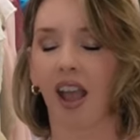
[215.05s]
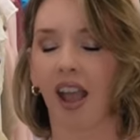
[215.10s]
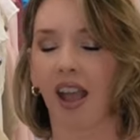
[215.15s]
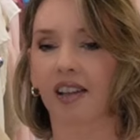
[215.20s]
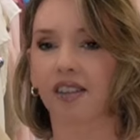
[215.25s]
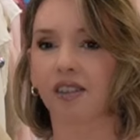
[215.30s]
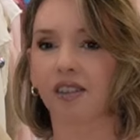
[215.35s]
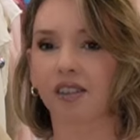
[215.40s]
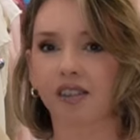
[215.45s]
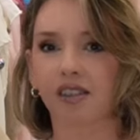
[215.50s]

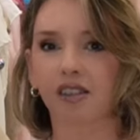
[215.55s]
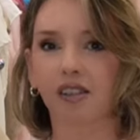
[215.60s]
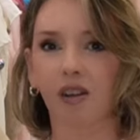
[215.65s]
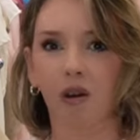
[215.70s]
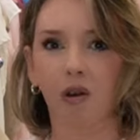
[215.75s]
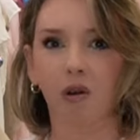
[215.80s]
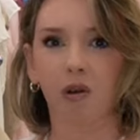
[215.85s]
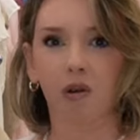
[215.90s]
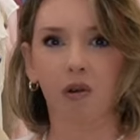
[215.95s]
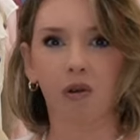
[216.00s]
And
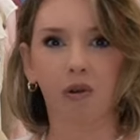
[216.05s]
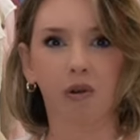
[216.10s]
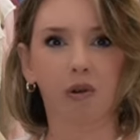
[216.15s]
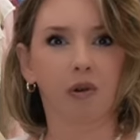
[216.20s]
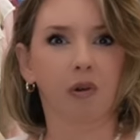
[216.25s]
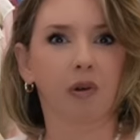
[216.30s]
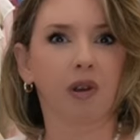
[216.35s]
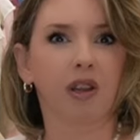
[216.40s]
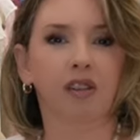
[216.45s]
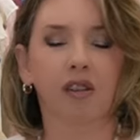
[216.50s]

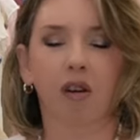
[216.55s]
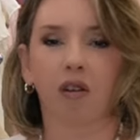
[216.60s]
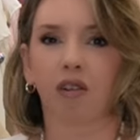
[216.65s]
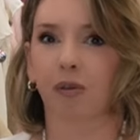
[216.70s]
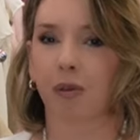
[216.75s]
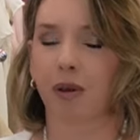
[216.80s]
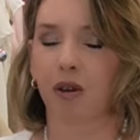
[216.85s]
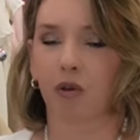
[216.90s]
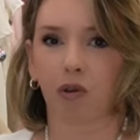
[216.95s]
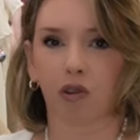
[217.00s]
so it's
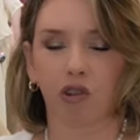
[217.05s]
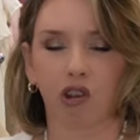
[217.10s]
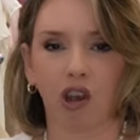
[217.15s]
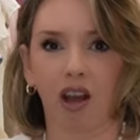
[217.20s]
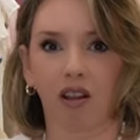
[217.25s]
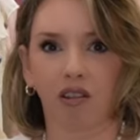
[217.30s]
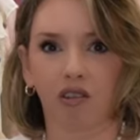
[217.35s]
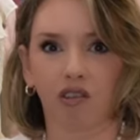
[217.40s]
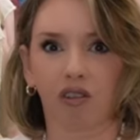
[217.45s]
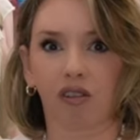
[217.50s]
always been a real
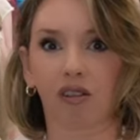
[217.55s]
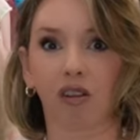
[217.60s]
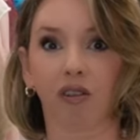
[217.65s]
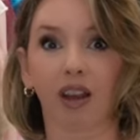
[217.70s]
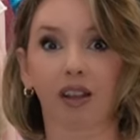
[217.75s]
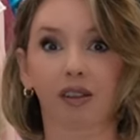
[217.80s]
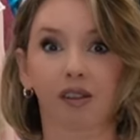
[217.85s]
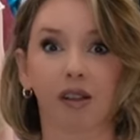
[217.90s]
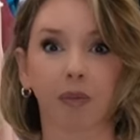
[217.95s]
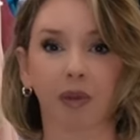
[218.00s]
challenge. So
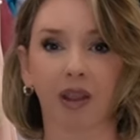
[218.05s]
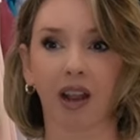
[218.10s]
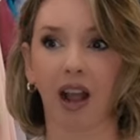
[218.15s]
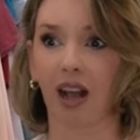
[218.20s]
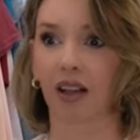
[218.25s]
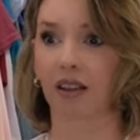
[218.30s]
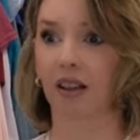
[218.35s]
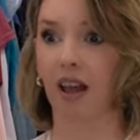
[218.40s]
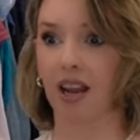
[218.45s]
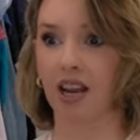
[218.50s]
that's something
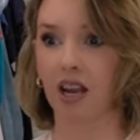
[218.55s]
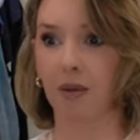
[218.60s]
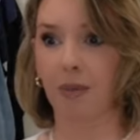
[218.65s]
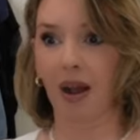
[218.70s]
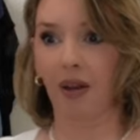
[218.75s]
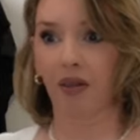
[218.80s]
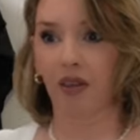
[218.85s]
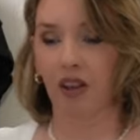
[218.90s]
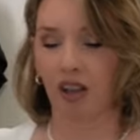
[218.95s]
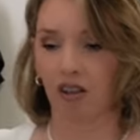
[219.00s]
I like
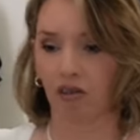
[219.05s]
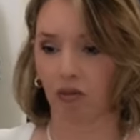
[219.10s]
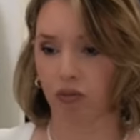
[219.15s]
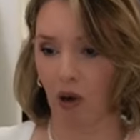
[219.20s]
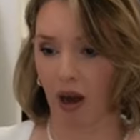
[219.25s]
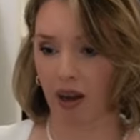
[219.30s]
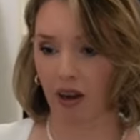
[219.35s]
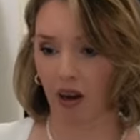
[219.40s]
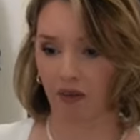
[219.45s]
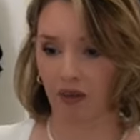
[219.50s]
about these
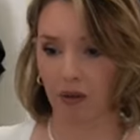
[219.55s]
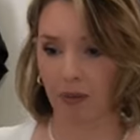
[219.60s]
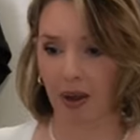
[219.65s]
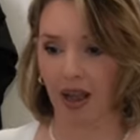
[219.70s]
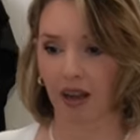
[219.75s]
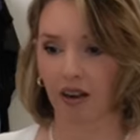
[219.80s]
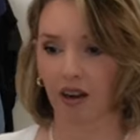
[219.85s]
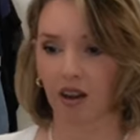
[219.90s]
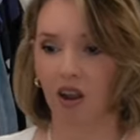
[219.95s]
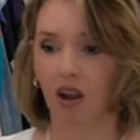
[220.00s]
right off the
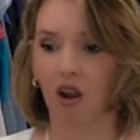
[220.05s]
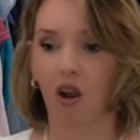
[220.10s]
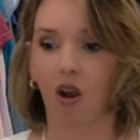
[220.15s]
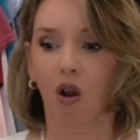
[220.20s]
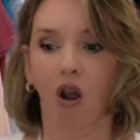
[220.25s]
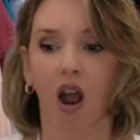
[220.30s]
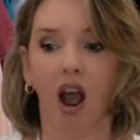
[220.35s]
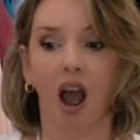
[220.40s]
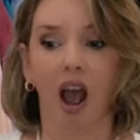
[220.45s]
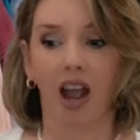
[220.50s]
bat.
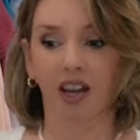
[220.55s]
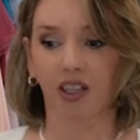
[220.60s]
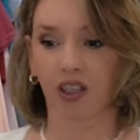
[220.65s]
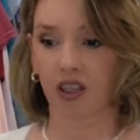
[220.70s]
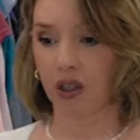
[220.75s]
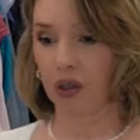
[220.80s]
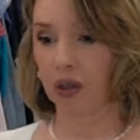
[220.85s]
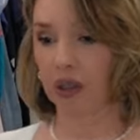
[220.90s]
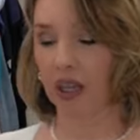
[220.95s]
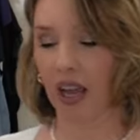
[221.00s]
I
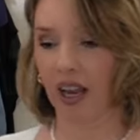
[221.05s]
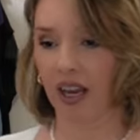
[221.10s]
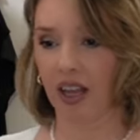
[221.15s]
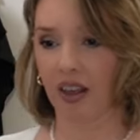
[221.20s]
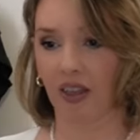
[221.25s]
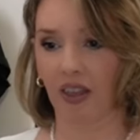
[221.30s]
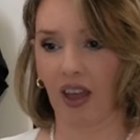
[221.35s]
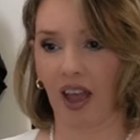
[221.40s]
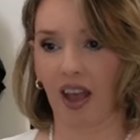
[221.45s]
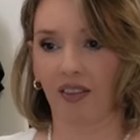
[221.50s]
do
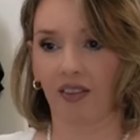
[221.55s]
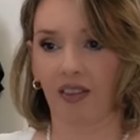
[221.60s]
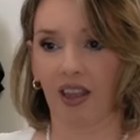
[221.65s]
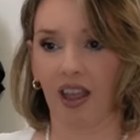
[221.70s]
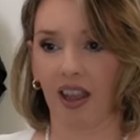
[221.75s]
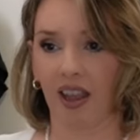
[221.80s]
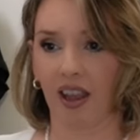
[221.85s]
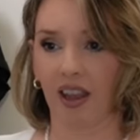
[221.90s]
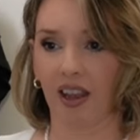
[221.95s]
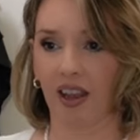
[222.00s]
like that
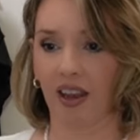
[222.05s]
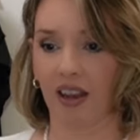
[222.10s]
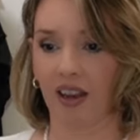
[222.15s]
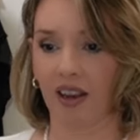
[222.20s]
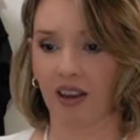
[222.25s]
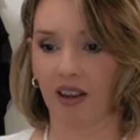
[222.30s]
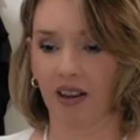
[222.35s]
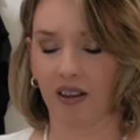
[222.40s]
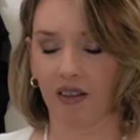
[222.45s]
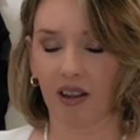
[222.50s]

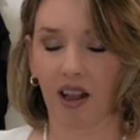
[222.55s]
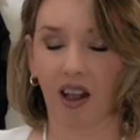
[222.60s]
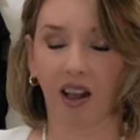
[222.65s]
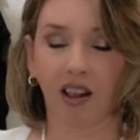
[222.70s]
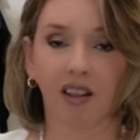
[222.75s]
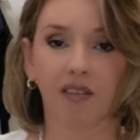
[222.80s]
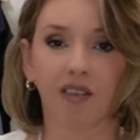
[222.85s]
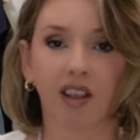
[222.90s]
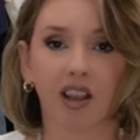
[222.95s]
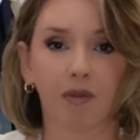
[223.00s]
they
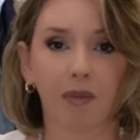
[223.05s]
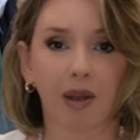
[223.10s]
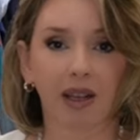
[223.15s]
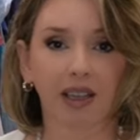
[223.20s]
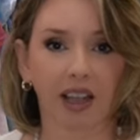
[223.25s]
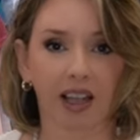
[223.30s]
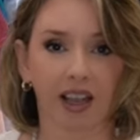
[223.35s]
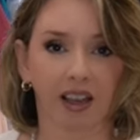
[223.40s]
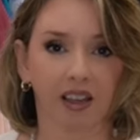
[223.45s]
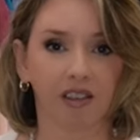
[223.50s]
elevate my
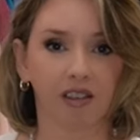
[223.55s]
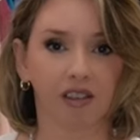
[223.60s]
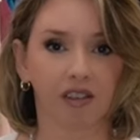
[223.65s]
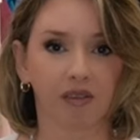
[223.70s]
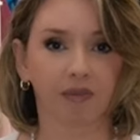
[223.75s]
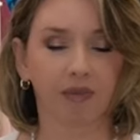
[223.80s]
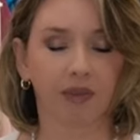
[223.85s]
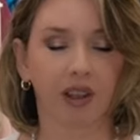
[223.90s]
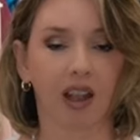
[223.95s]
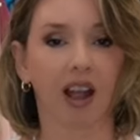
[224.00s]
legs.
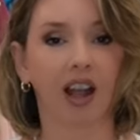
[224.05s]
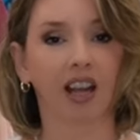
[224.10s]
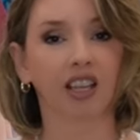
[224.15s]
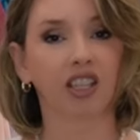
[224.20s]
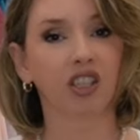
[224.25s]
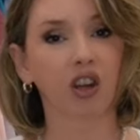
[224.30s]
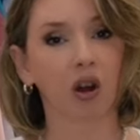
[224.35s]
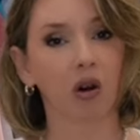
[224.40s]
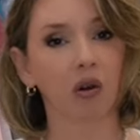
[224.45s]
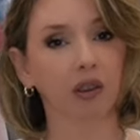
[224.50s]
I
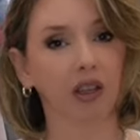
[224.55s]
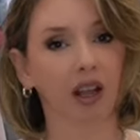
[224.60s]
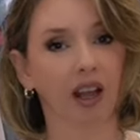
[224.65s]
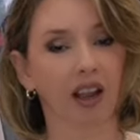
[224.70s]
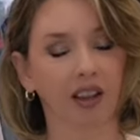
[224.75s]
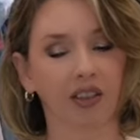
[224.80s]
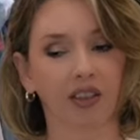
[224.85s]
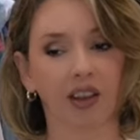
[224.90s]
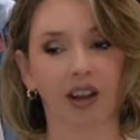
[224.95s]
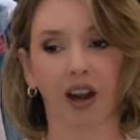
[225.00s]
don't
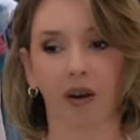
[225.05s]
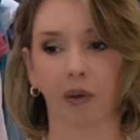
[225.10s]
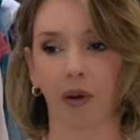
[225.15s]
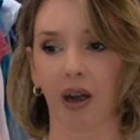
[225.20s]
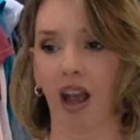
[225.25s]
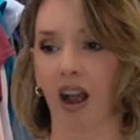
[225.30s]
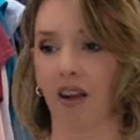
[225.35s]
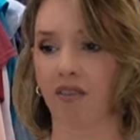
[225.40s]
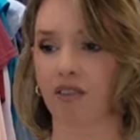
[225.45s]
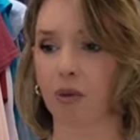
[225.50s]
like that I would
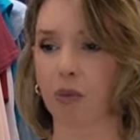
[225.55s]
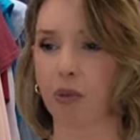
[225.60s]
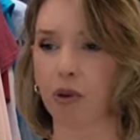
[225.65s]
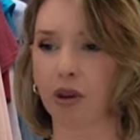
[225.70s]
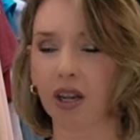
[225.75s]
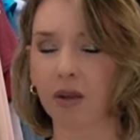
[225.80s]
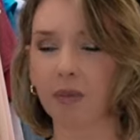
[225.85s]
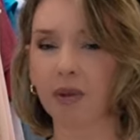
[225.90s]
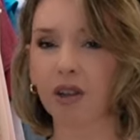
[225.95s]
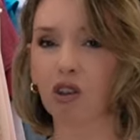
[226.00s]
have to
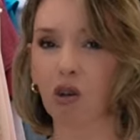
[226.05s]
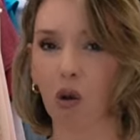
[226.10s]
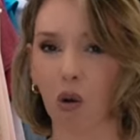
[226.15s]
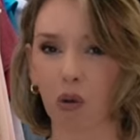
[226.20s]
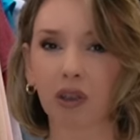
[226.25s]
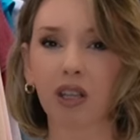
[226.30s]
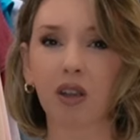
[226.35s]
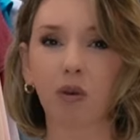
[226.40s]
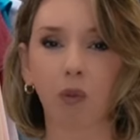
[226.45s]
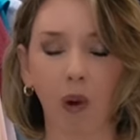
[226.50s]
pretty much
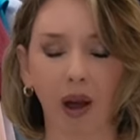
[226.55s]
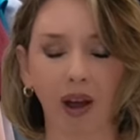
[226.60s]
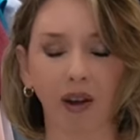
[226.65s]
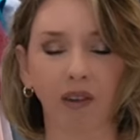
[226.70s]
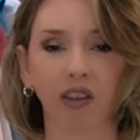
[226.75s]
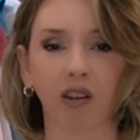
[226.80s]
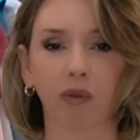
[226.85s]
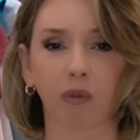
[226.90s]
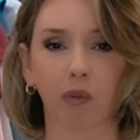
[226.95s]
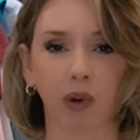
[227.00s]
only wear
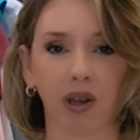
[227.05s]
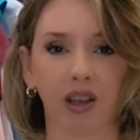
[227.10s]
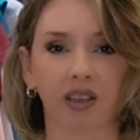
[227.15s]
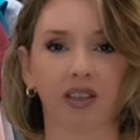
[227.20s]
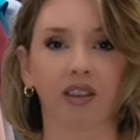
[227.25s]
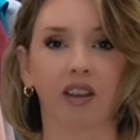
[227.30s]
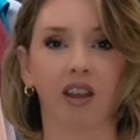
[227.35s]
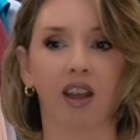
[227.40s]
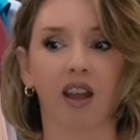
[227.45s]
them with